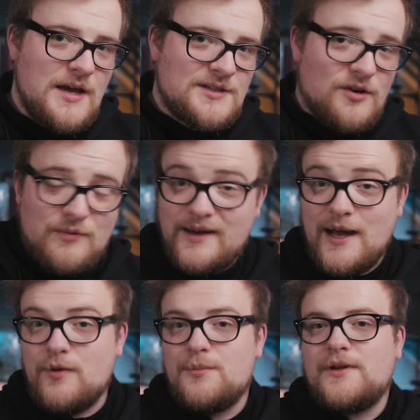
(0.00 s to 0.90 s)
So right
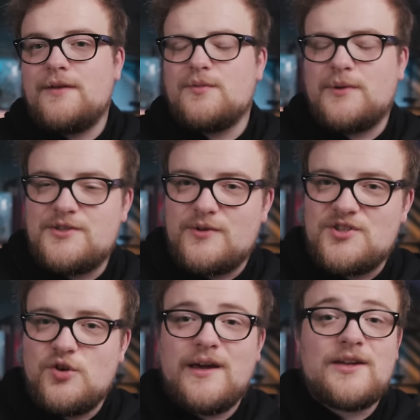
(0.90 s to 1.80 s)
now we believe the Blizzard
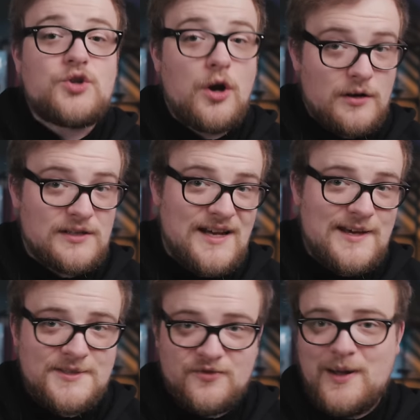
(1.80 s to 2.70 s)
is doing internal
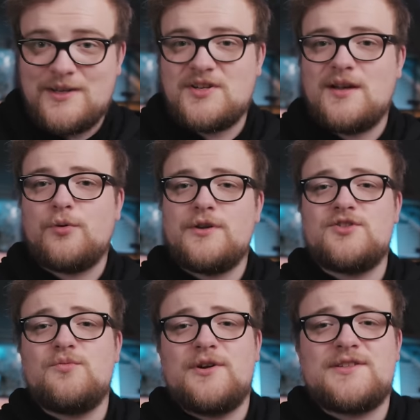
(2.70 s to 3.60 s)
tests of patch
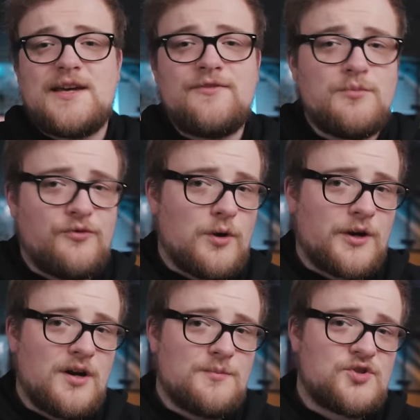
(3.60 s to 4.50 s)
10.2.7 before
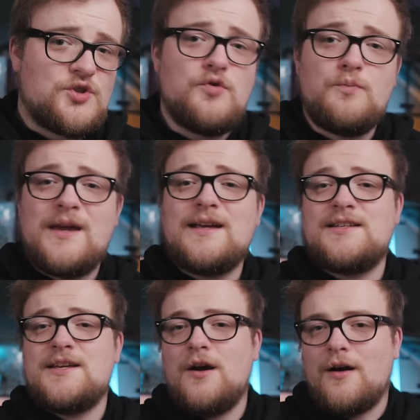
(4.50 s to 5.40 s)
it comes to
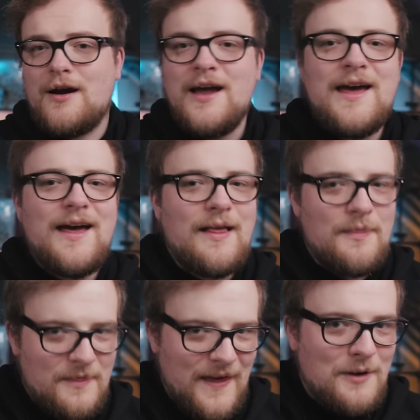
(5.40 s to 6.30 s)
PTR,
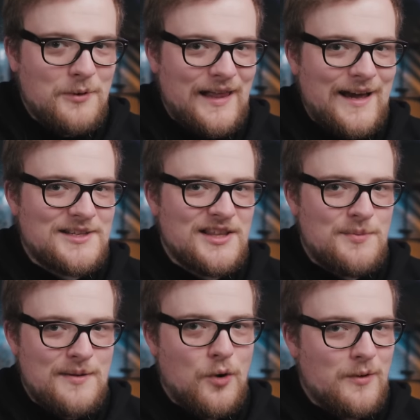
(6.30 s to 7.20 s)
that will actually
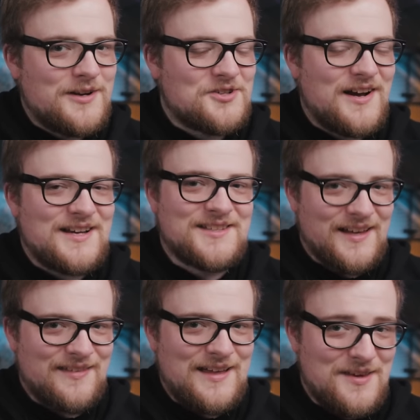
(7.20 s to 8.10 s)
be more
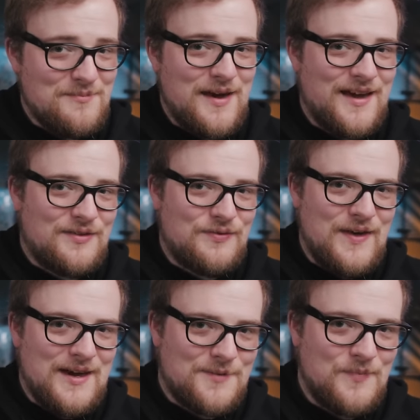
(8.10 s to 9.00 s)
interesting than you may
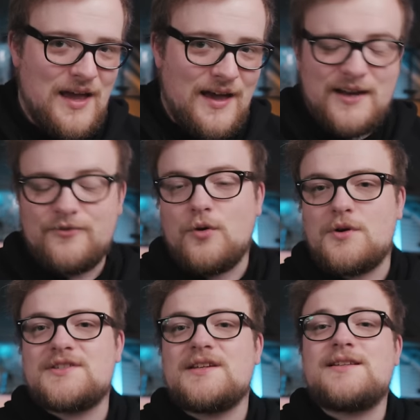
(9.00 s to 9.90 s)
think. And of
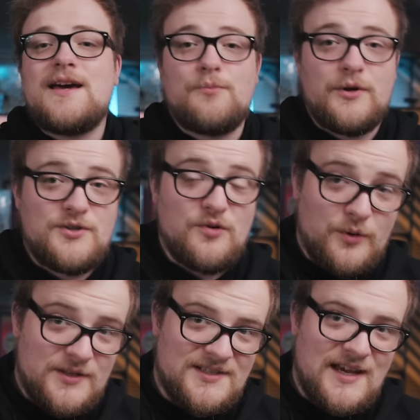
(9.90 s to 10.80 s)
course,
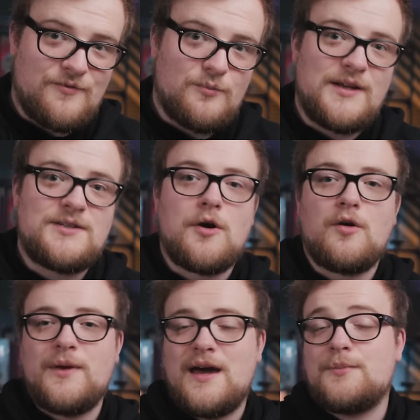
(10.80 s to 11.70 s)
10.2.7 PTR
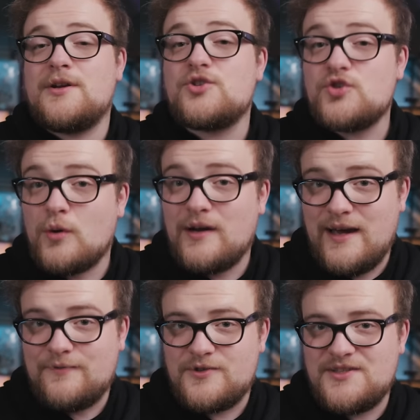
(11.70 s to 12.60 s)
will be happening shortly
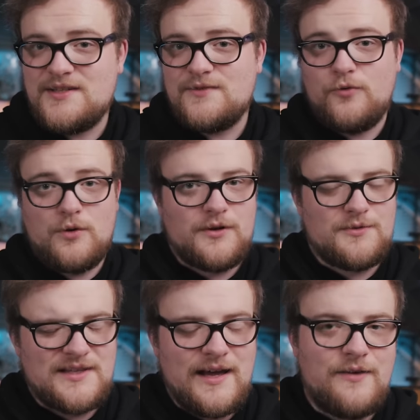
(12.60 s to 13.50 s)
after Season 4
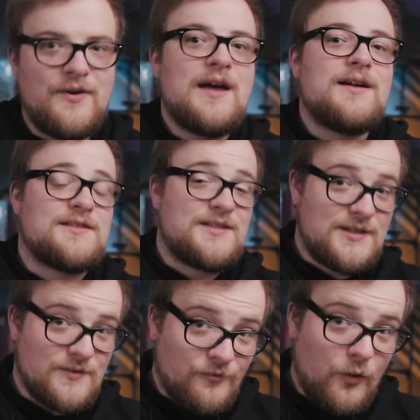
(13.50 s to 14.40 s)
goes live, and
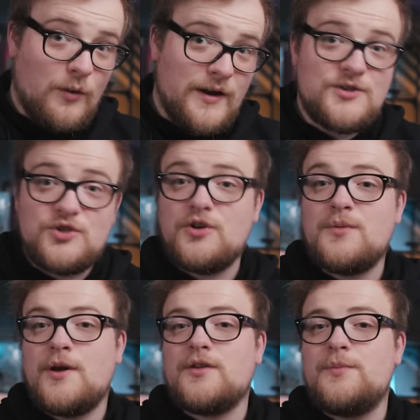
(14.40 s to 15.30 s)
Season 4 is due to
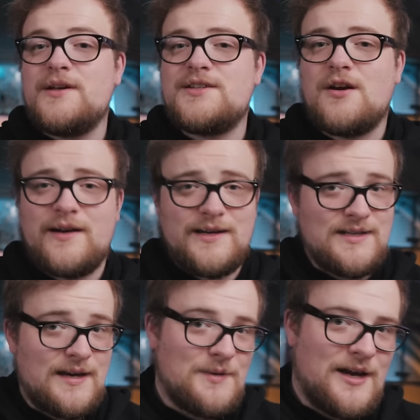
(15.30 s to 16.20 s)
be on the PTR
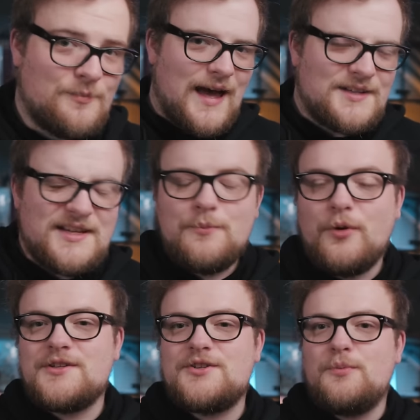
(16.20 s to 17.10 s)
anytime now. And
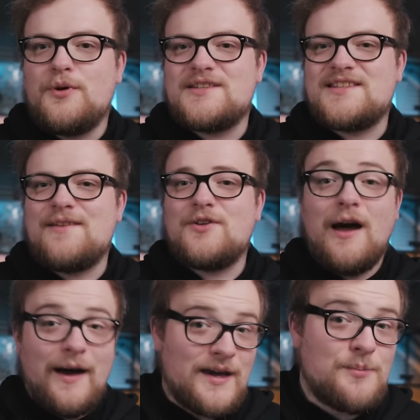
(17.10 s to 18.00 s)

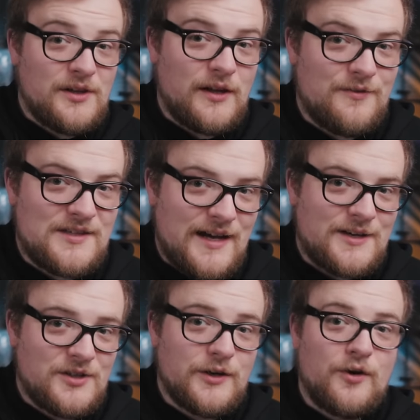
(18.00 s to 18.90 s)
10.2.7, I believe, is
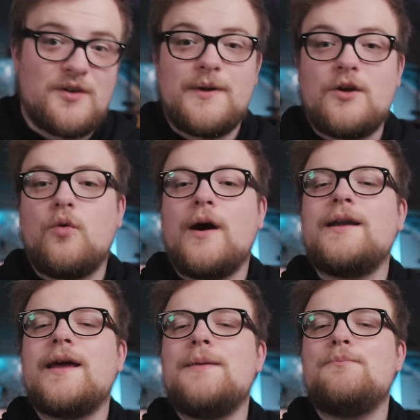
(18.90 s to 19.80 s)
actually going to be
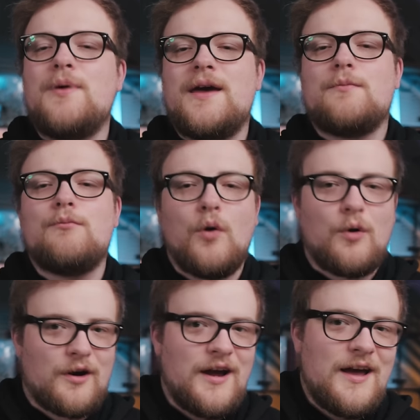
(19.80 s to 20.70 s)
quite a bit
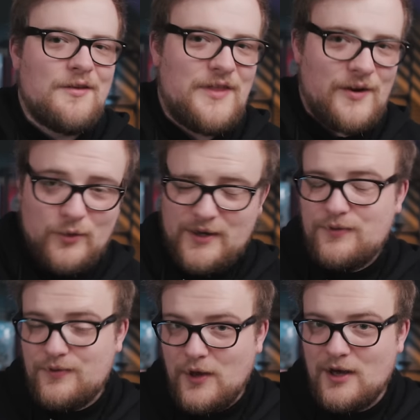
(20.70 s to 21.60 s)
more than we
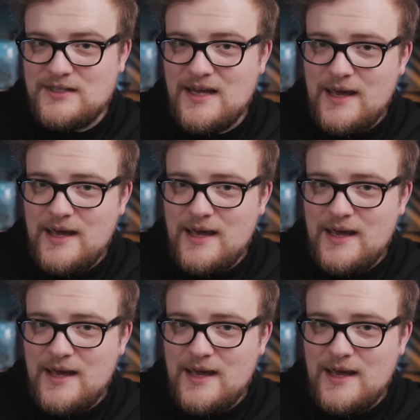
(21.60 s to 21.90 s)
thought.